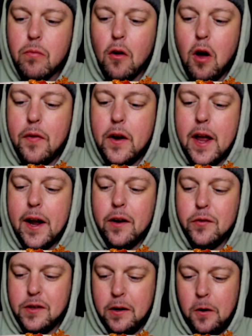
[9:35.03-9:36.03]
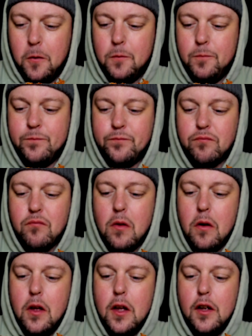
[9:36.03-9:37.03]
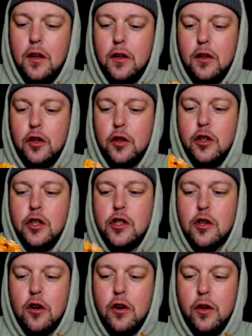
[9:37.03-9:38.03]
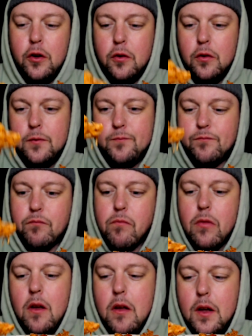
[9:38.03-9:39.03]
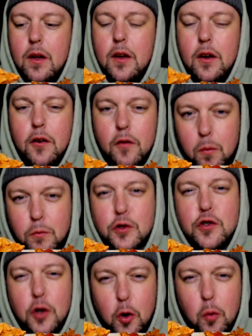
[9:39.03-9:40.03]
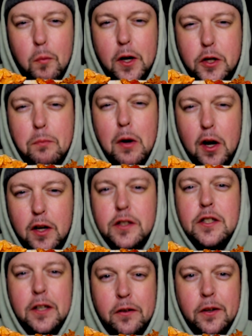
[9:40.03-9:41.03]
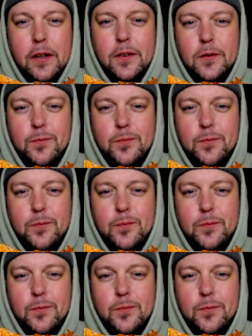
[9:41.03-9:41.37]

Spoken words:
on the negative scale could deter you from so much positivity.